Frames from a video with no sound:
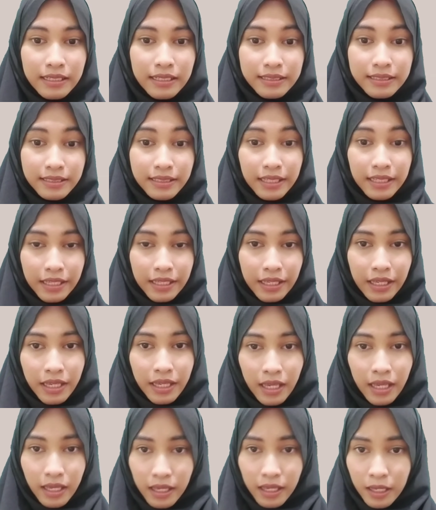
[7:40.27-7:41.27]
C
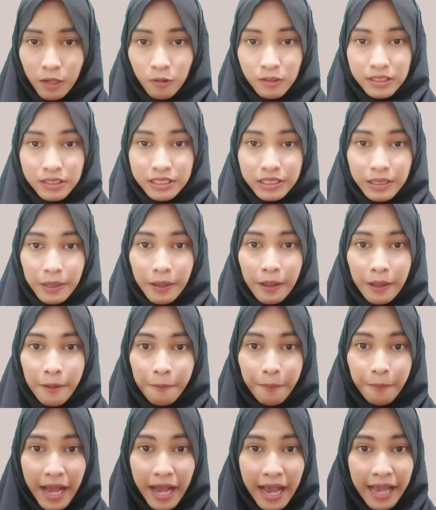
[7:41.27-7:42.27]
equals
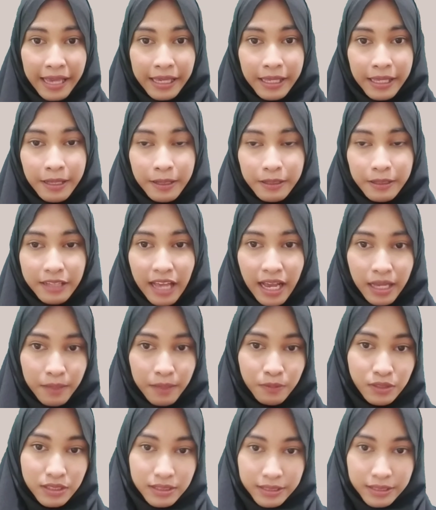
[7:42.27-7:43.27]
pi
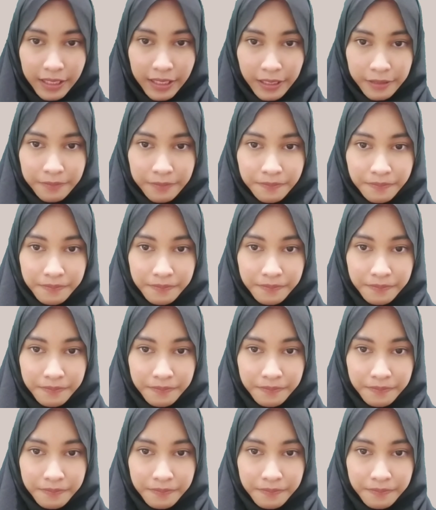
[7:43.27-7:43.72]
times d.